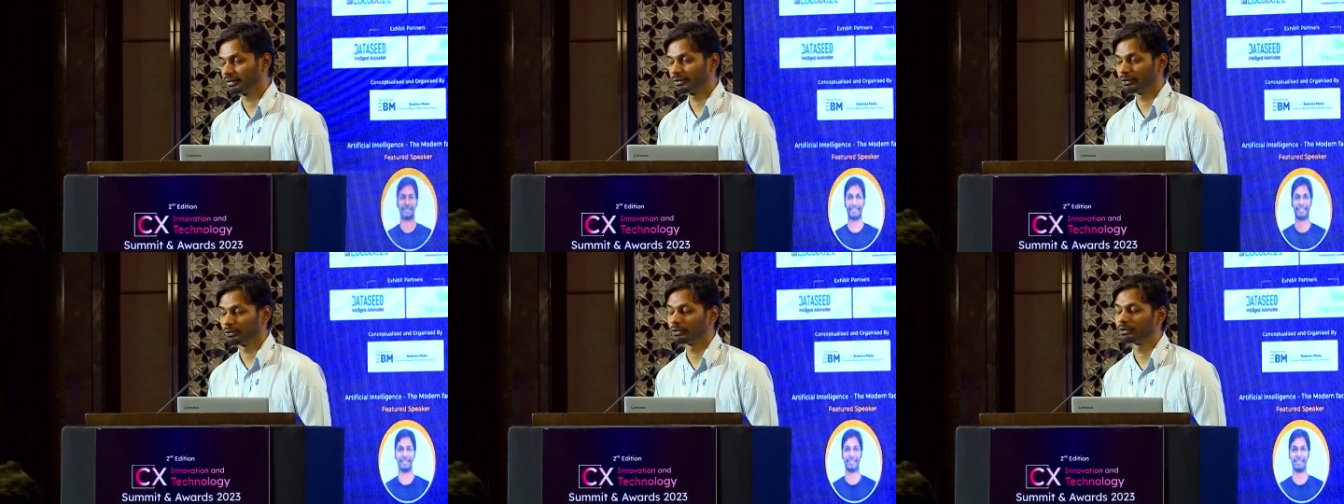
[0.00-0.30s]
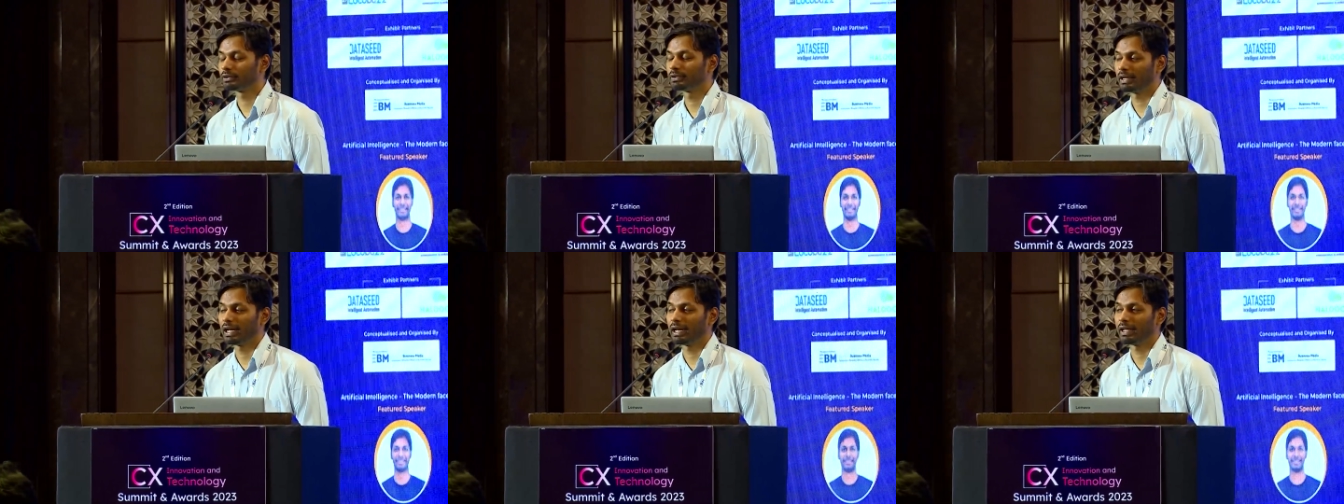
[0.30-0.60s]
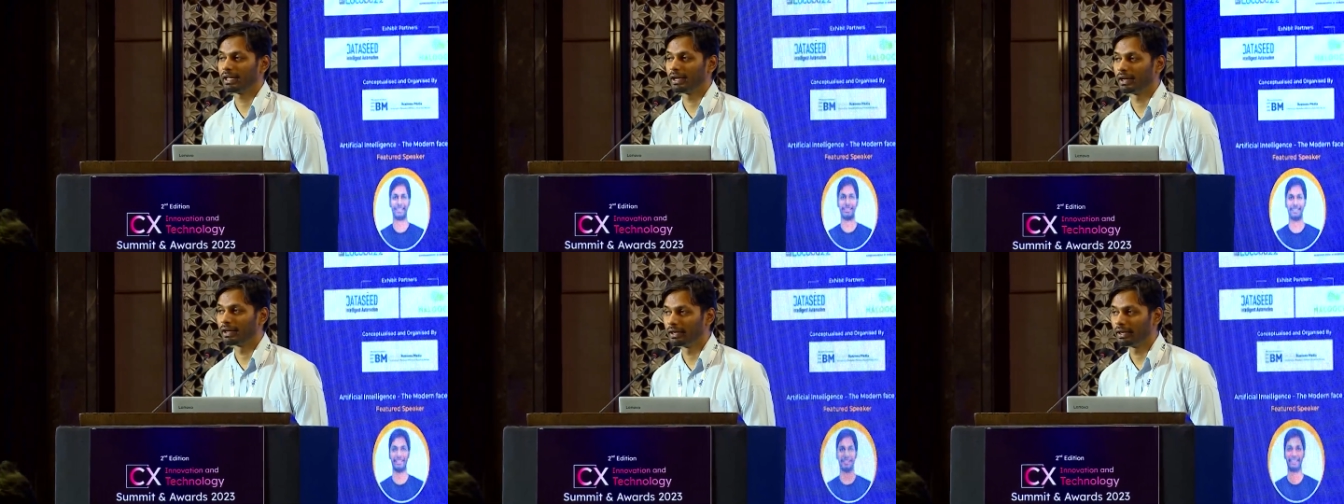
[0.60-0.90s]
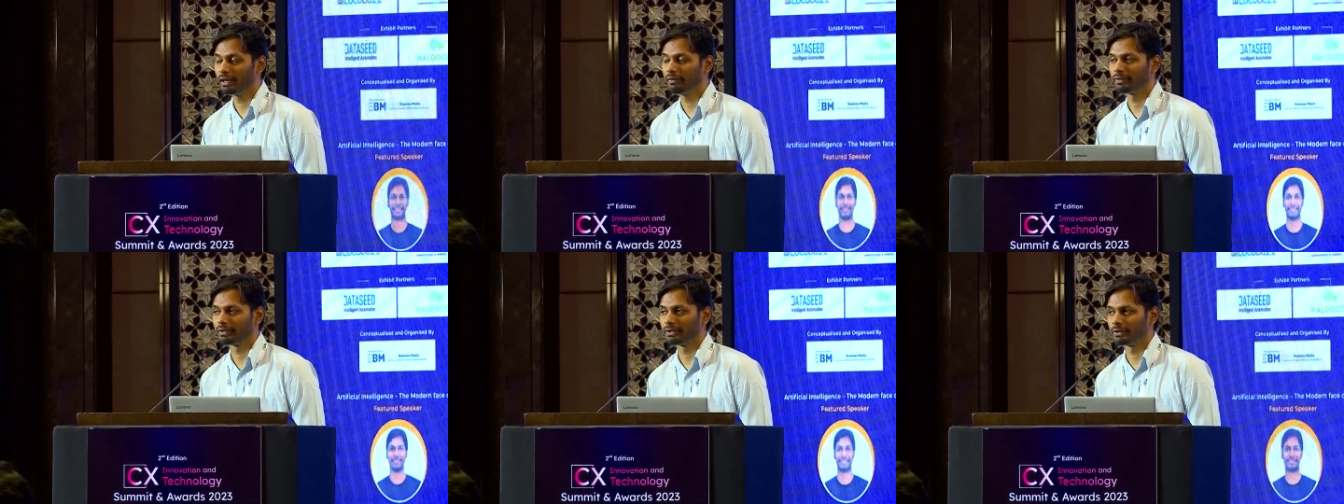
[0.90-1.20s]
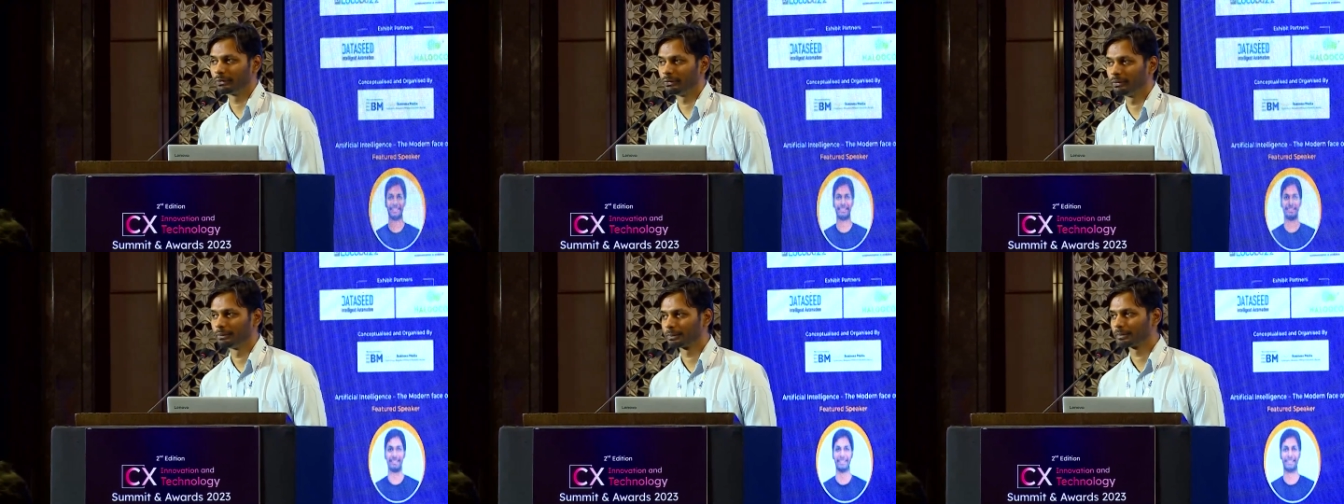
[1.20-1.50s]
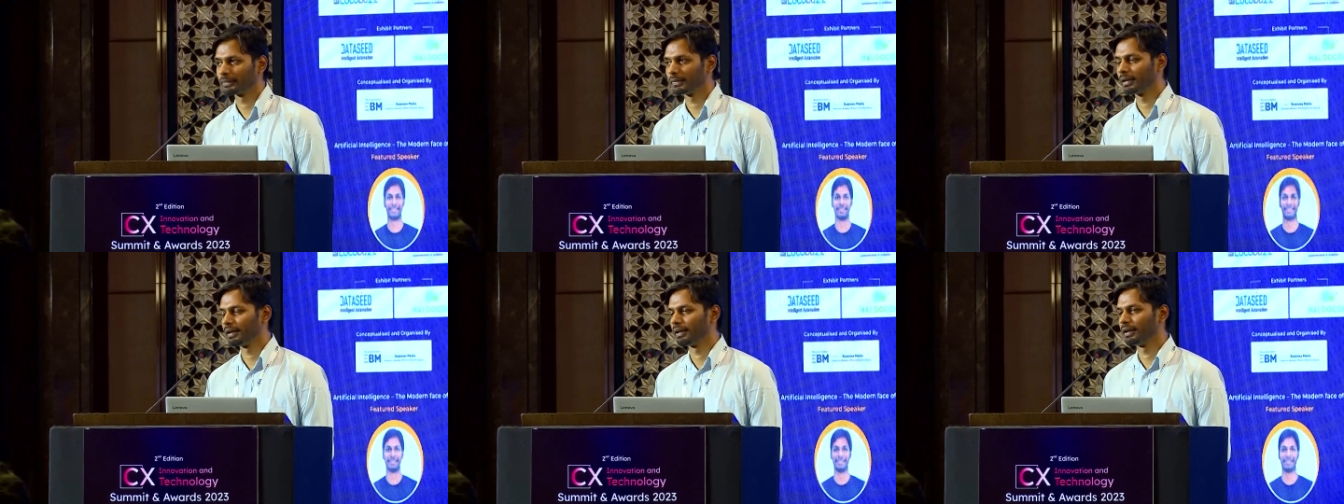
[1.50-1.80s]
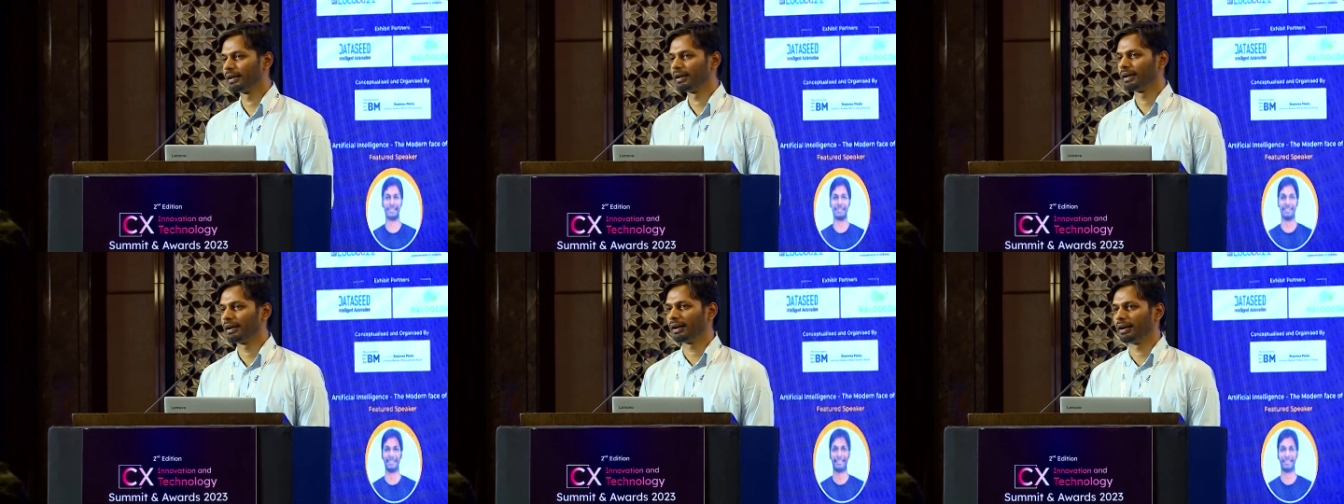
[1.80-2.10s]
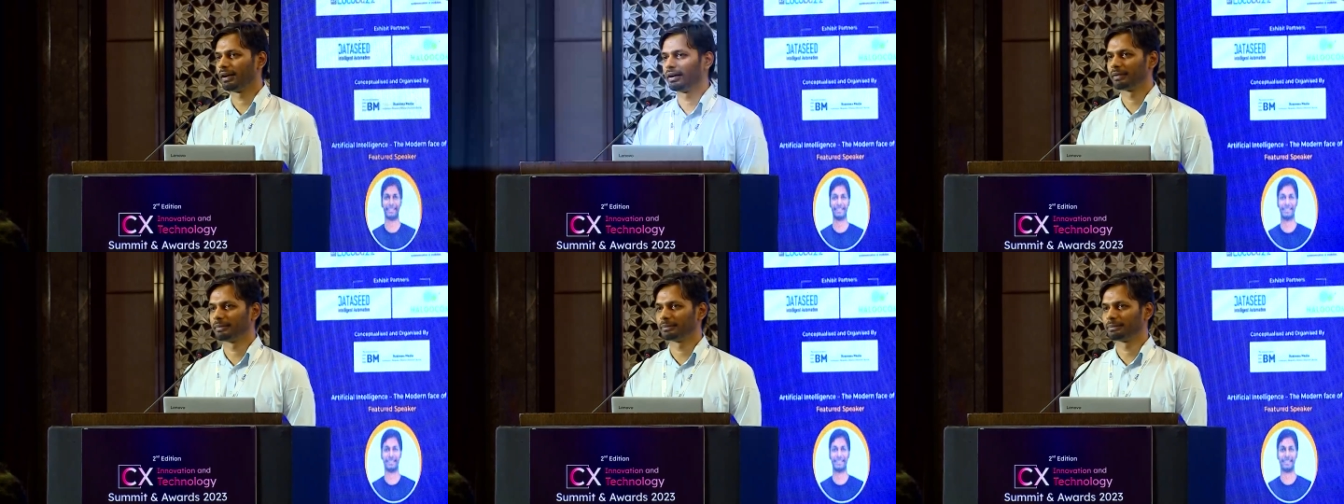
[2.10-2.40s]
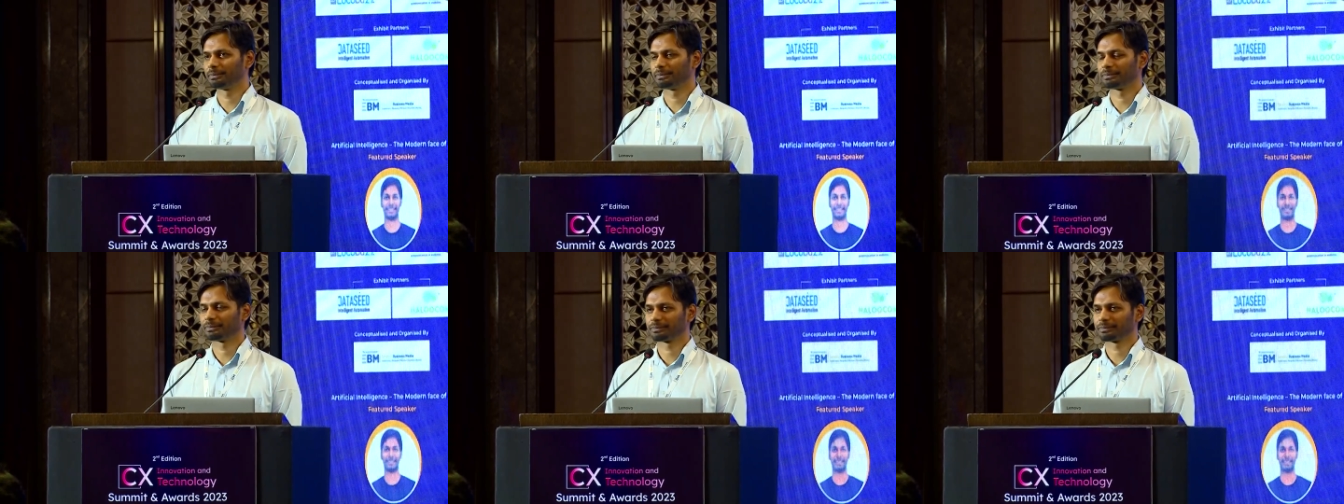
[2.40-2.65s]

So I agree with you. Um,